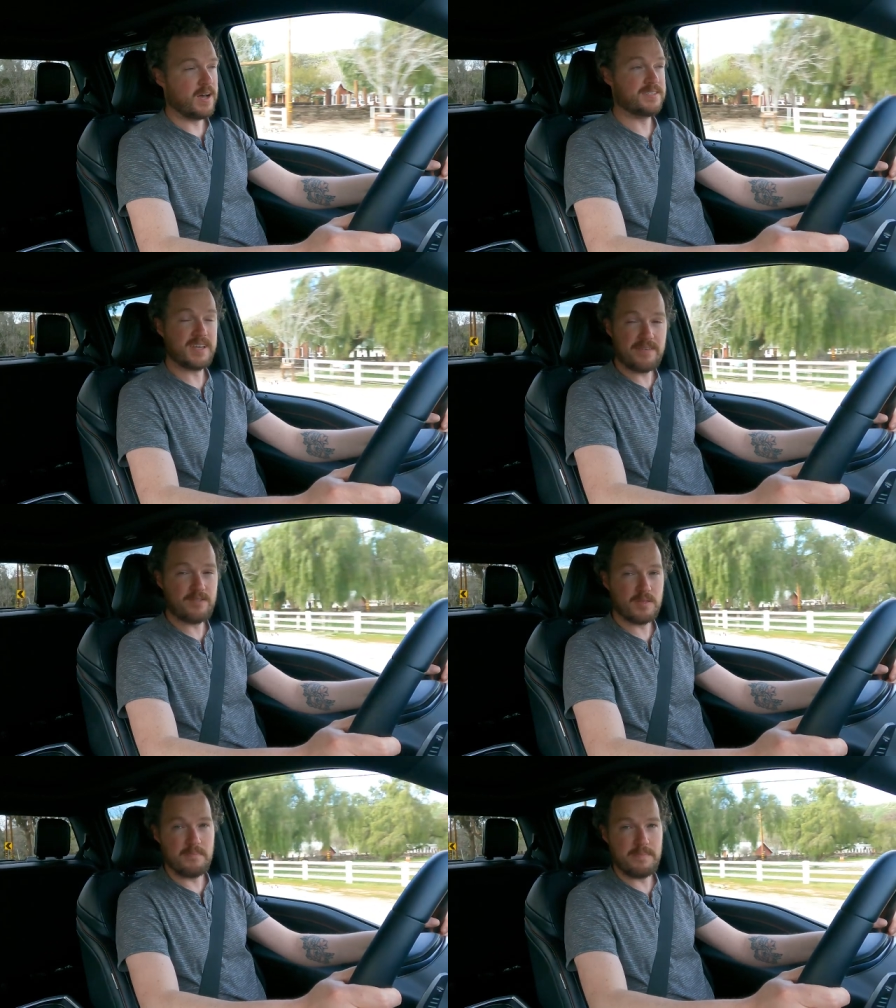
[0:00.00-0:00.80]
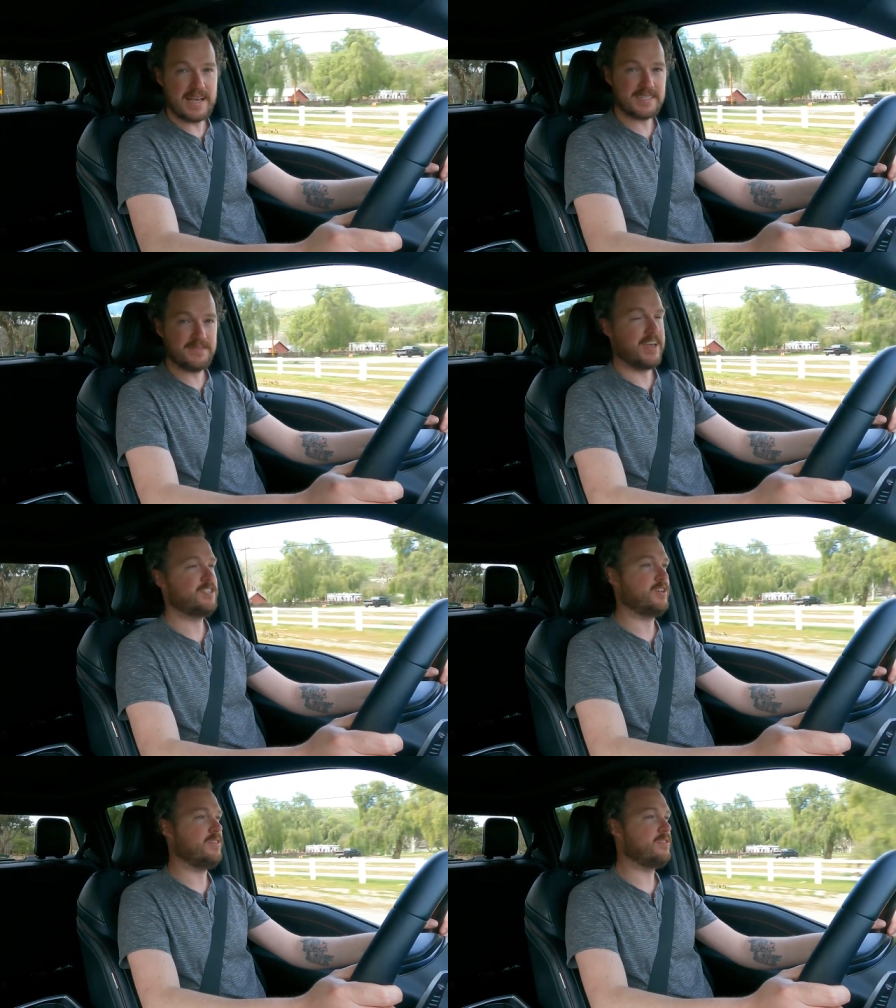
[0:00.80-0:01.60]
Aside from the massive
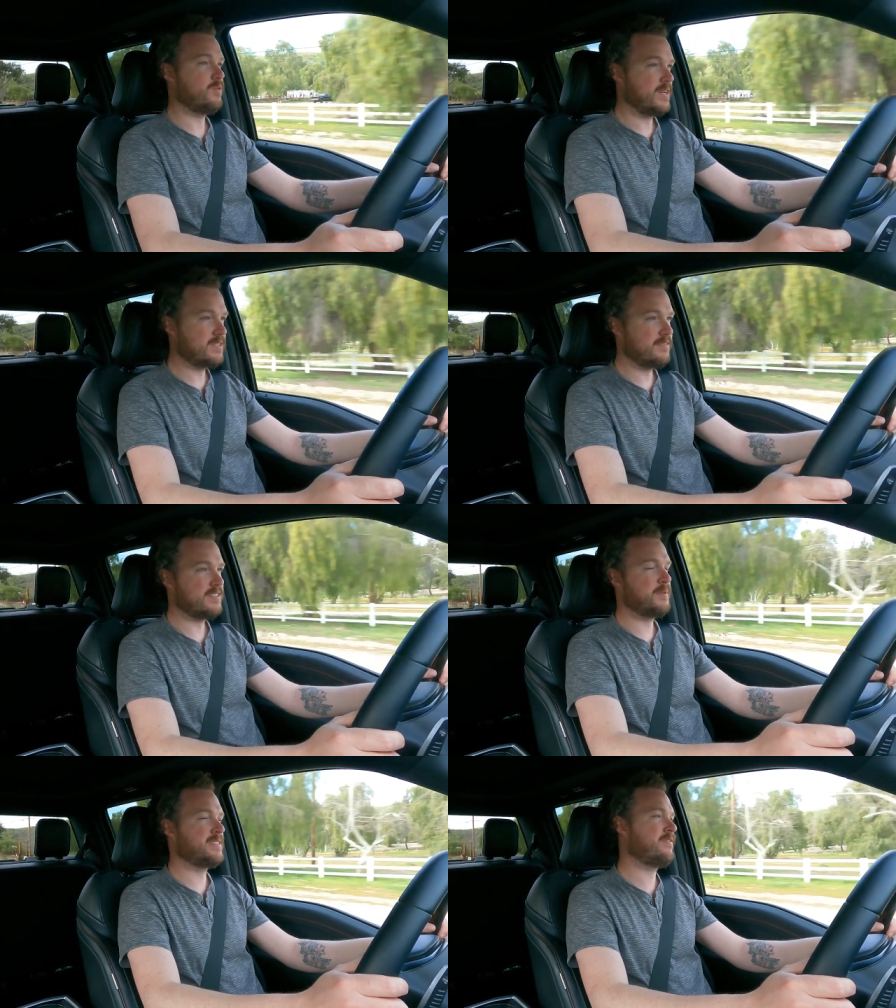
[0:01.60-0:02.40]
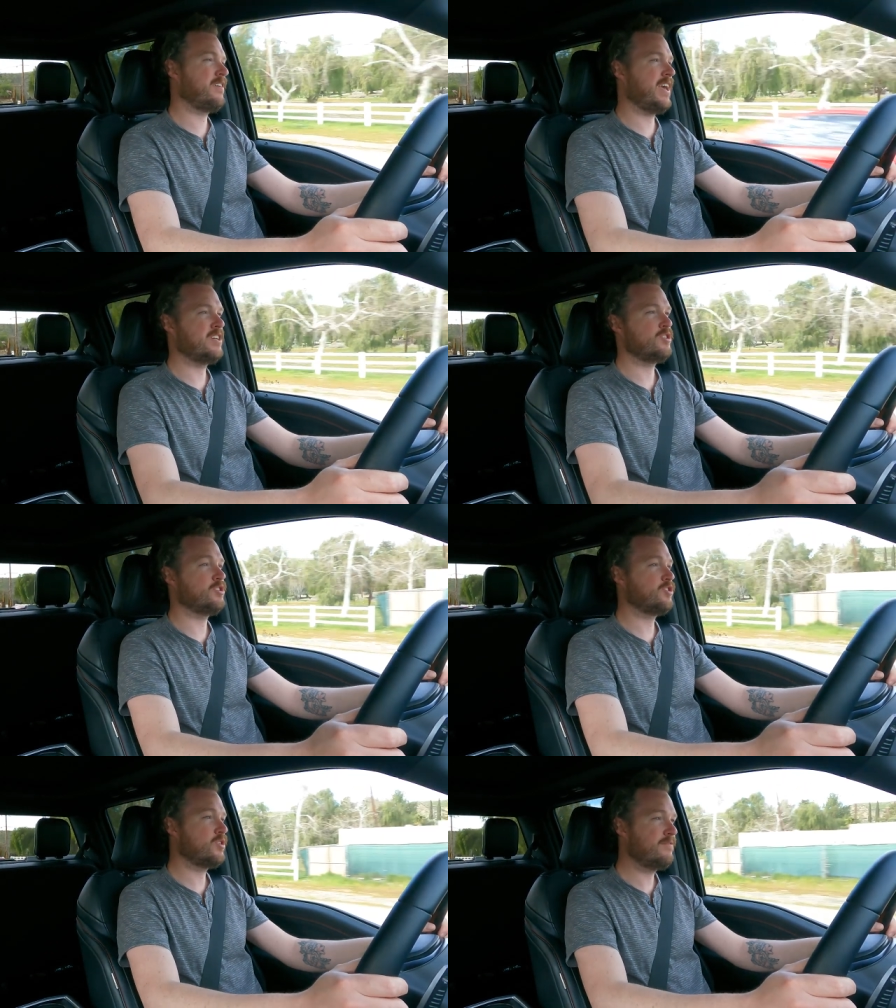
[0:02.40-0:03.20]
engine, the rest of the
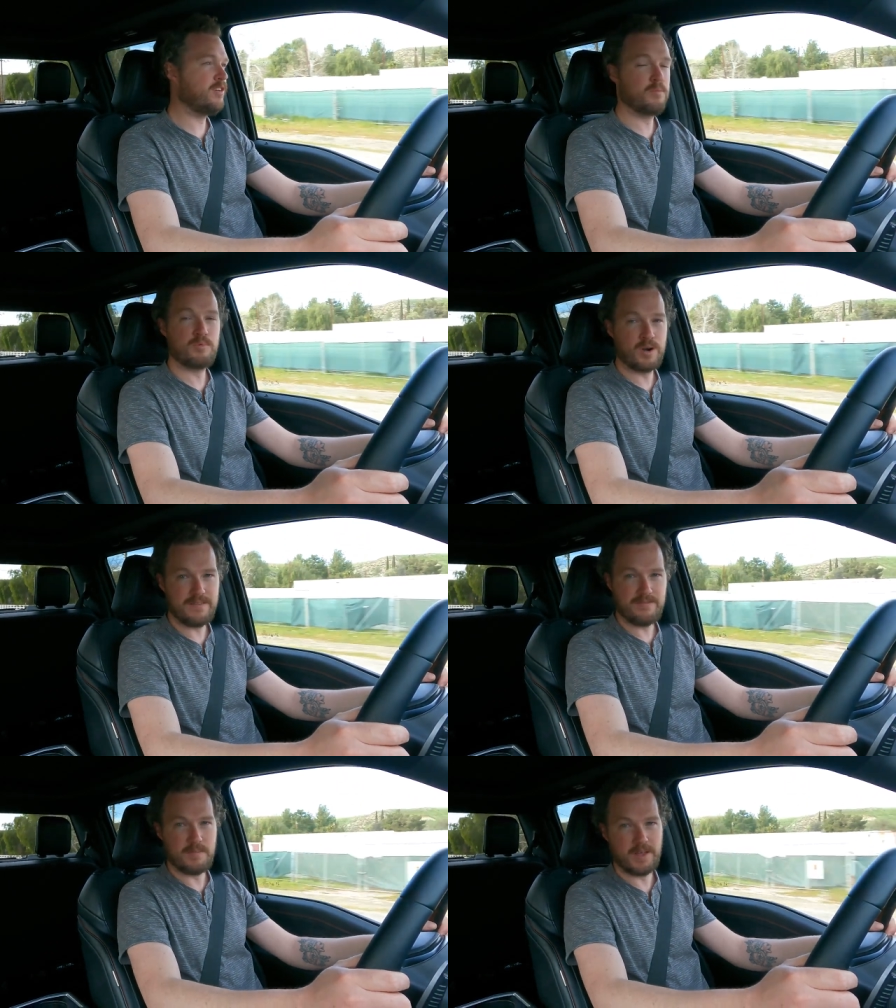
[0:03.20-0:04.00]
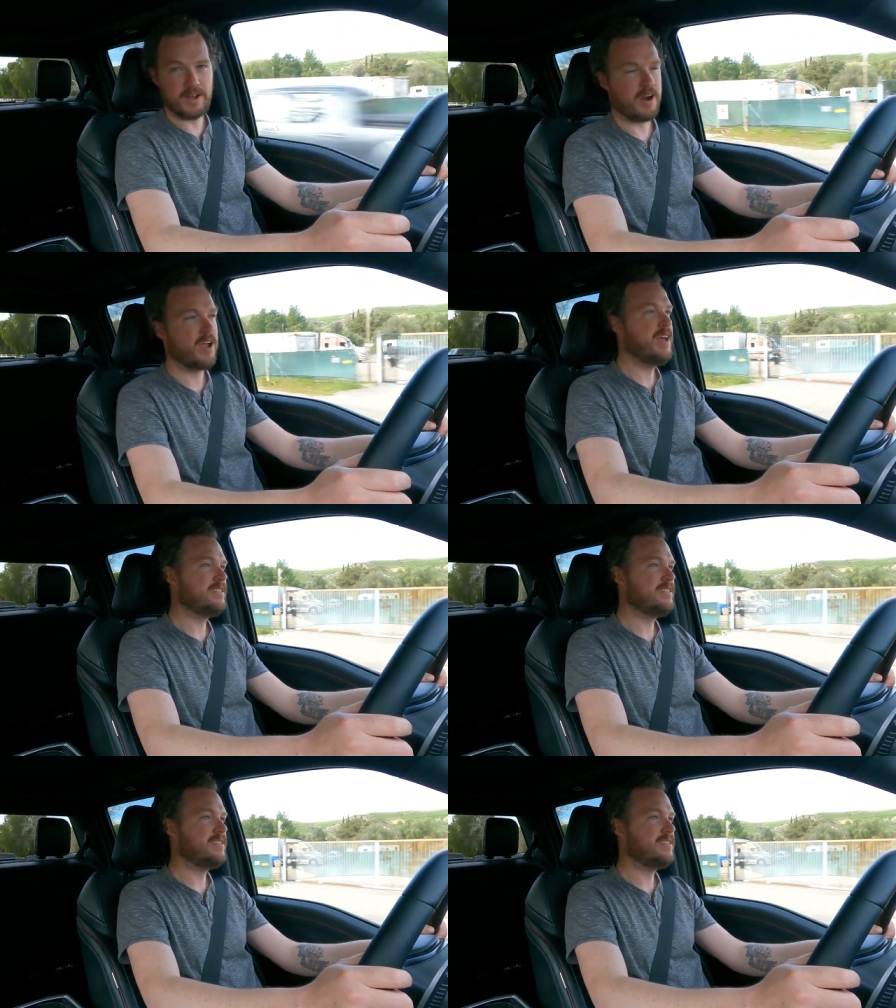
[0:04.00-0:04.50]
specification should feel pretty familiar